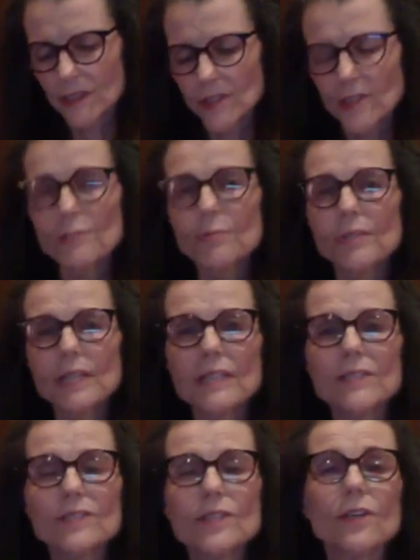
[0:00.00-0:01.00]
she
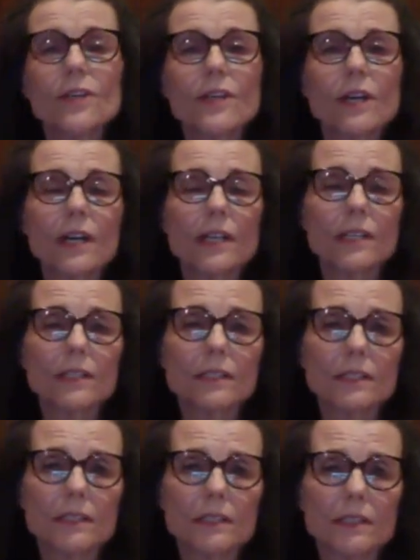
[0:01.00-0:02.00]
plants her heart
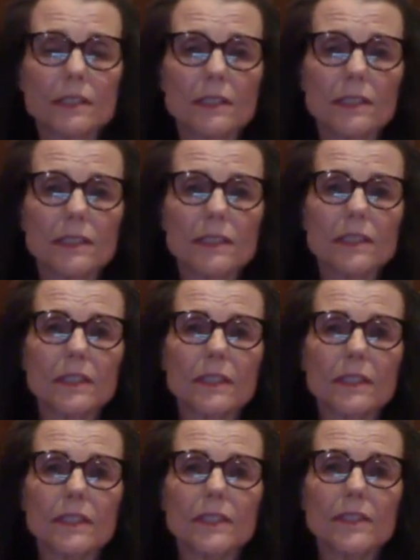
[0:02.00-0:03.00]

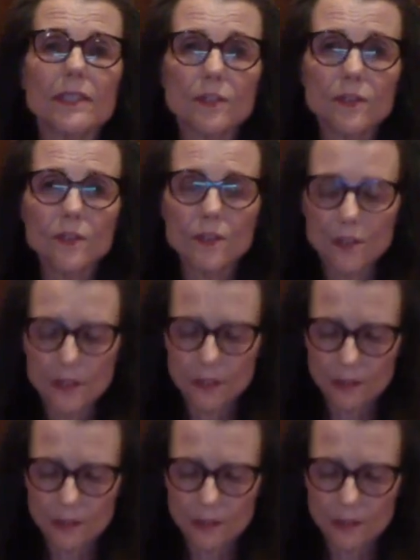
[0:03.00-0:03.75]
in the earth,